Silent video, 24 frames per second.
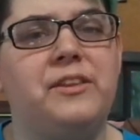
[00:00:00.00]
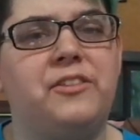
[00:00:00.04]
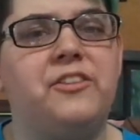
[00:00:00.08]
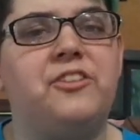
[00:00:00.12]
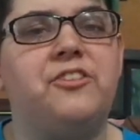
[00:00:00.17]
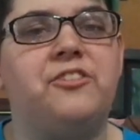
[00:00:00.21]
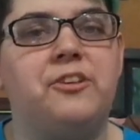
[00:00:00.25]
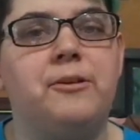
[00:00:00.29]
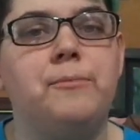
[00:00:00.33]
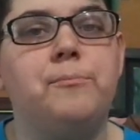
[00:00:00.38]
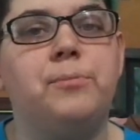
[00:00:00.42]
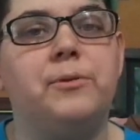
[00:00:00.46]
the
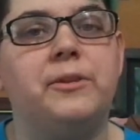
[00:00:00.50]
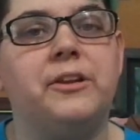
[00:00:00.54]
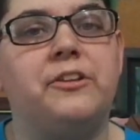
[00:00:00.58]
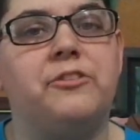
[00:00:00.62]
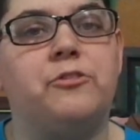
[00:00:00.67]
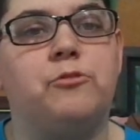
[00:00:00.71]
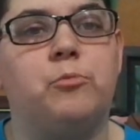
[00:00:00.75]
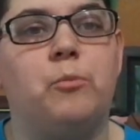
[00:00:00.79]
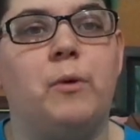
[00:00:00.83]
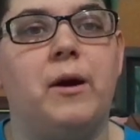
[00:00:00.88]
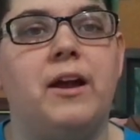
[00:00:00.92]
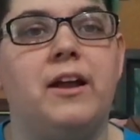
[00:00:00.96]

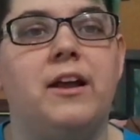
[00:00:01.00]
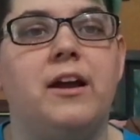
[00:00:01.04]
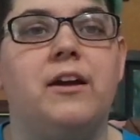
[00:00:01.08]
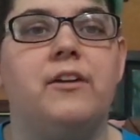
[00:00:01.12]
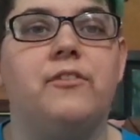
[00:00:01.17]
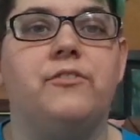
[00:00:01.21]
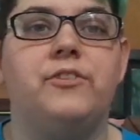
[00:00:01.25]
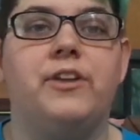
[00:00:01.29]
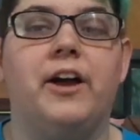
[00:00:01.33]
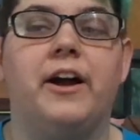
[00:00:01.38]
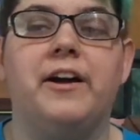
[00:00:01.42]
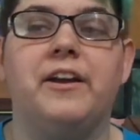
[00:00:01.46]
simplest way
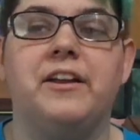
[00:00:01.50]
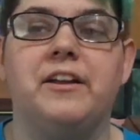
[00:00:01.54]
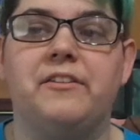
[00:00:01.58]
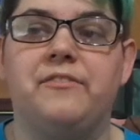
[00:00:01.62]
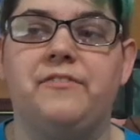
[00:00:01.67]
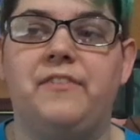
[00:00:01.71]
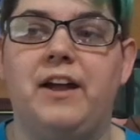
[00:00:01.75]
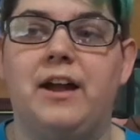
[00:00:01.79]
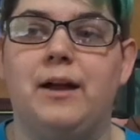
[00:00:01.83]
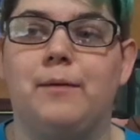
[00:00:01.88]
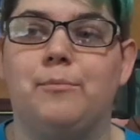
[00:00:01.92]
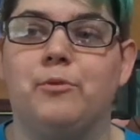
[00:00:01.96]
of dyeing
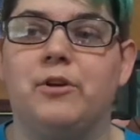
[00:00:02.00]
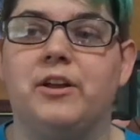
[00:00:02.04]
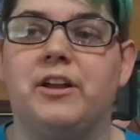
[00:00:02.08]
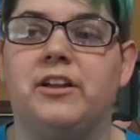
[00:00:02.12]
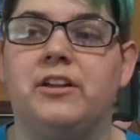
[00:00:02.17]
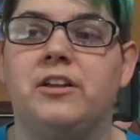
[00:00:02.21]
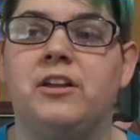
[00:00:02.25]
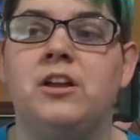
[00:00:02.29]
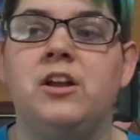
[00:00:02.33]
fabric.